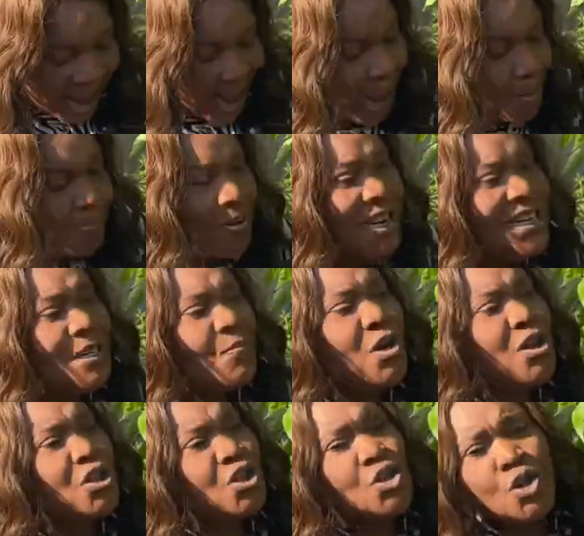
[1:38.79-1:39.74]
I plead the
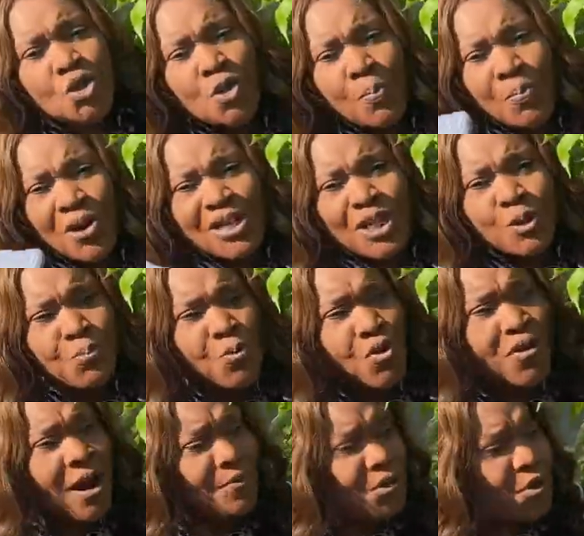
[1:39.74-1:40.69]
blood of Jesus upon this
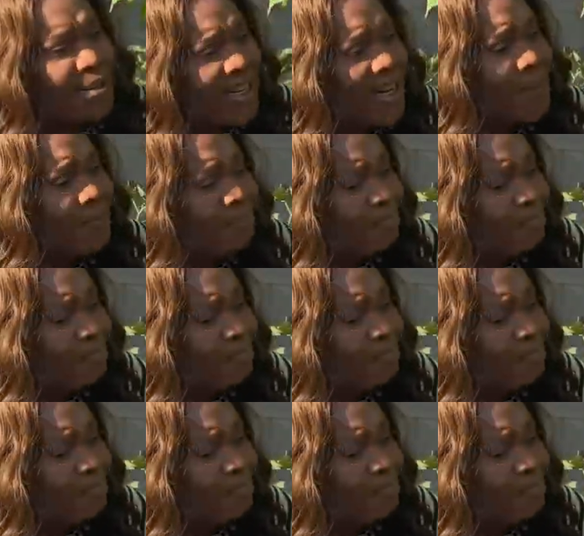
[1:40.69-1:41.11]
program today.